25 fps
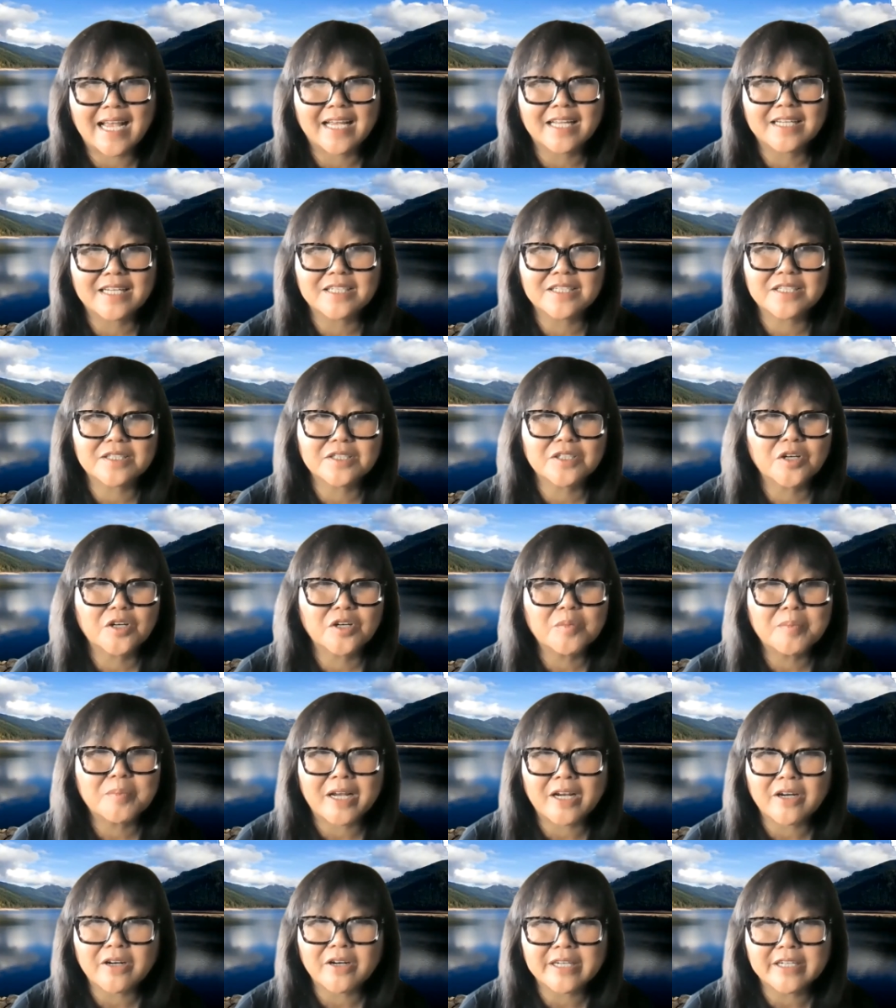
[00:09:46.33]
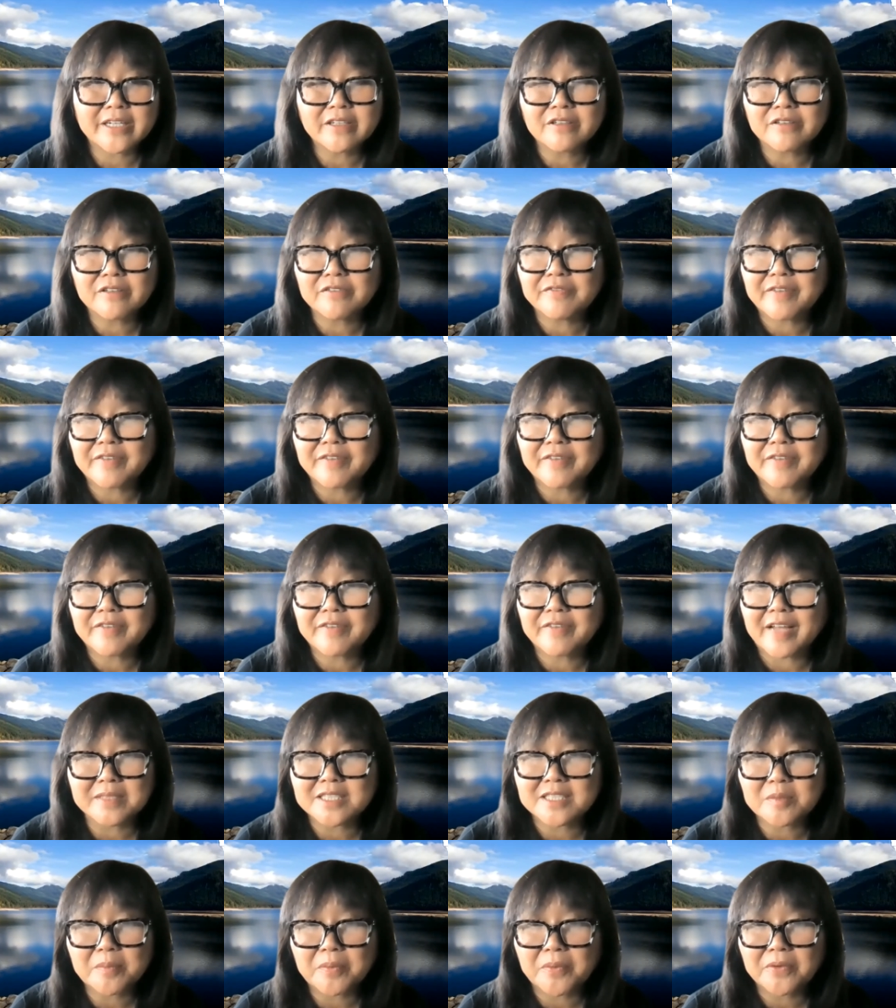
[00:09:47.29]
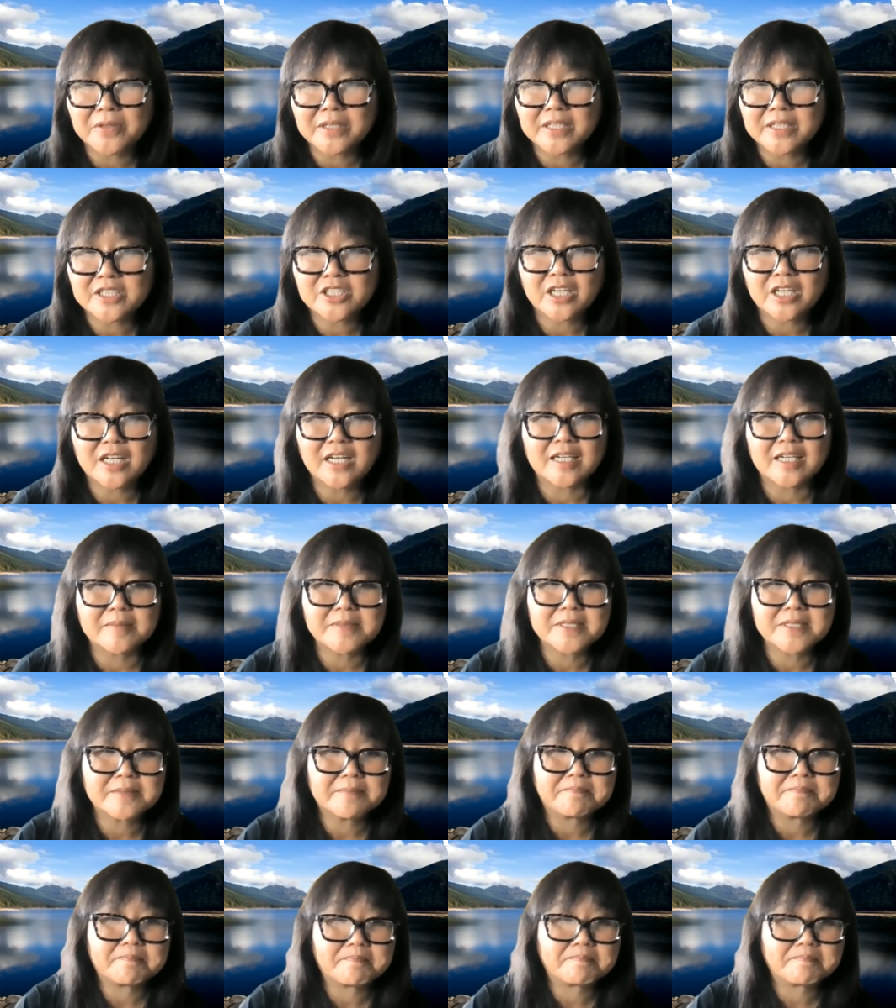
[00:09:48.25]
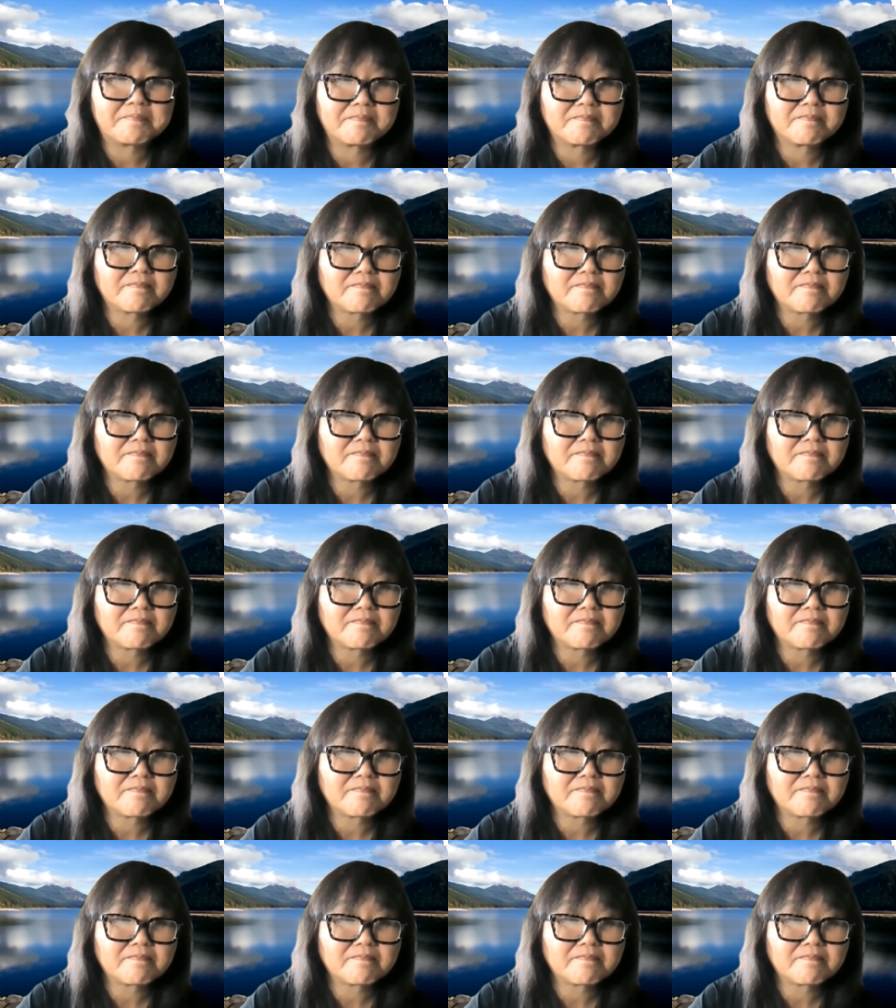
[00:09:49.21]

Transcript: and low barrier family supporting jobs.